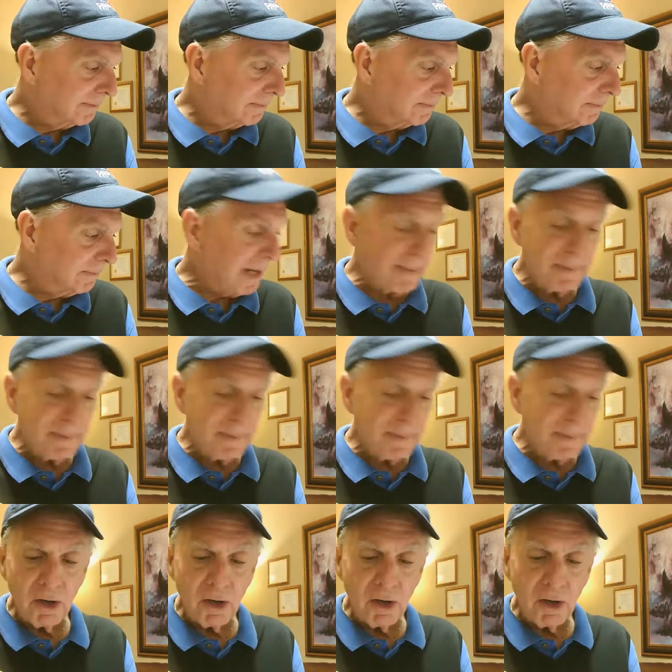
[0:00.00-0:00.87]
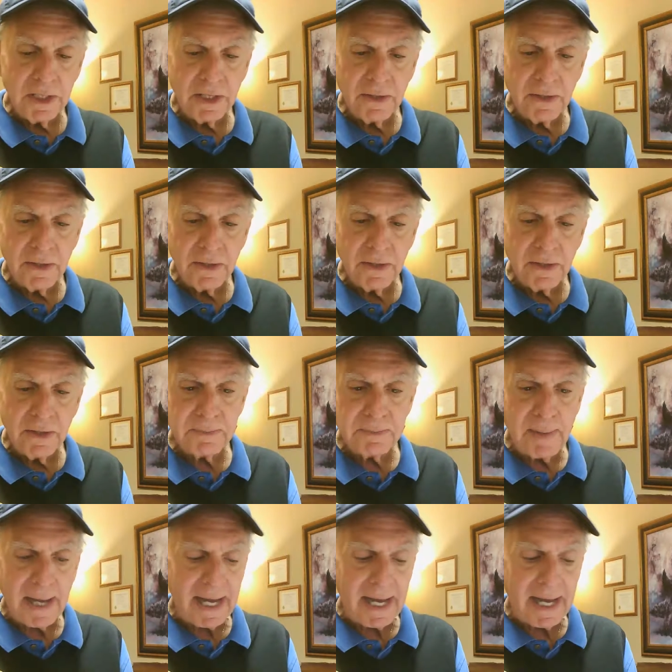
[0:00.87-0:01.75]
Maybe. All we know that these
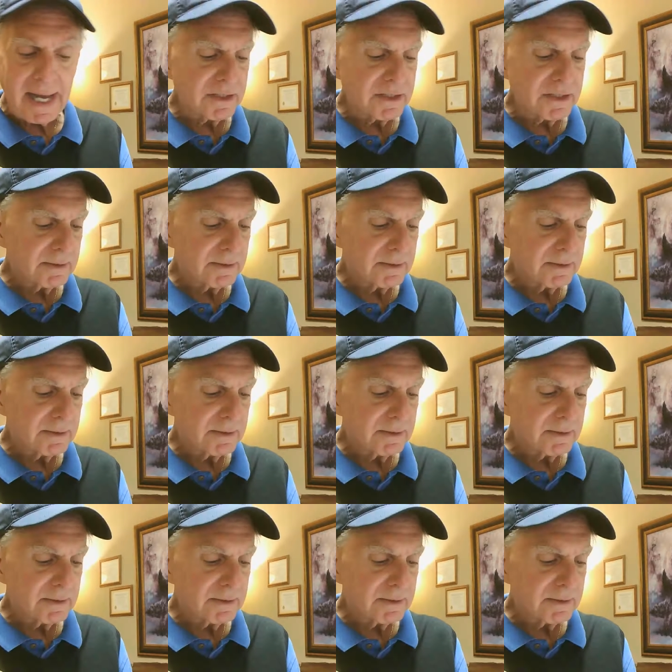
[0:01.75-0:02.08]
bats